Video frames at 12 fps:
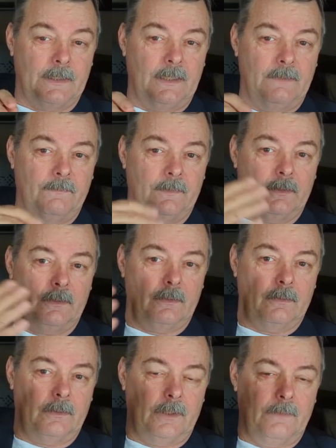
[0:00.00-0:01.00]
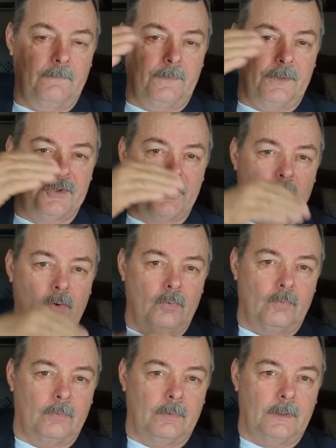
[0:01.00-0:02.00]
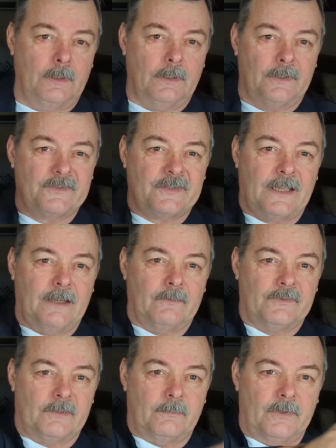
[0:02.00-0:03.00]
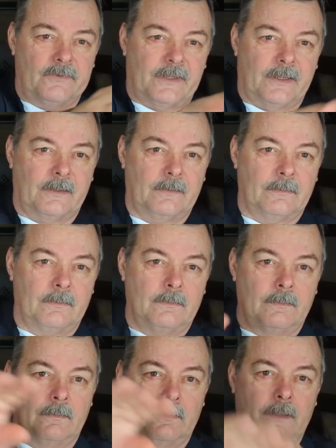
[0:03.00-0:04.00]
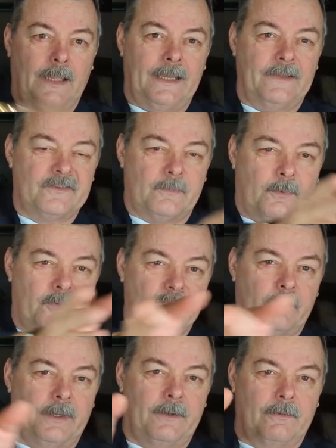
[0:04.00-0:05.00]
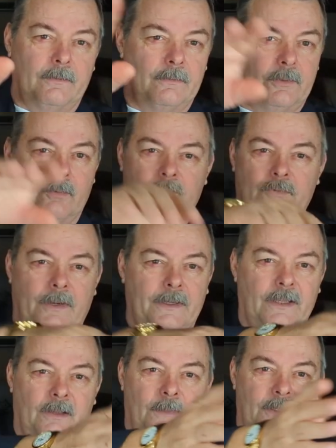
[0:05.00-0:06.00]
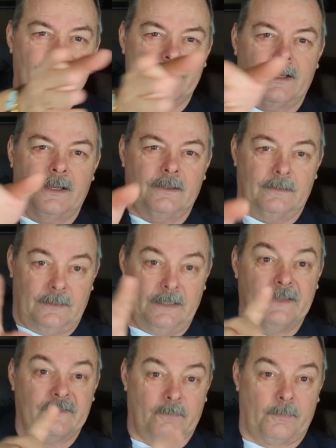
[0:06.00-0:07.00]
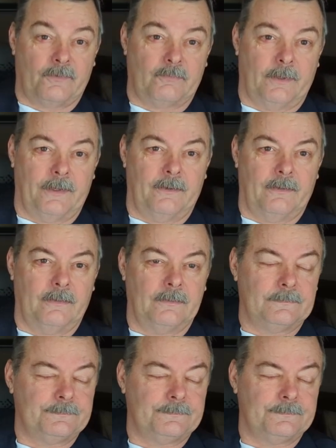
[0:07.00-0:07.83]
Even, even the tone in the sounds in music, that is a persuader. Don't try and tell me it's not. It is a persuader.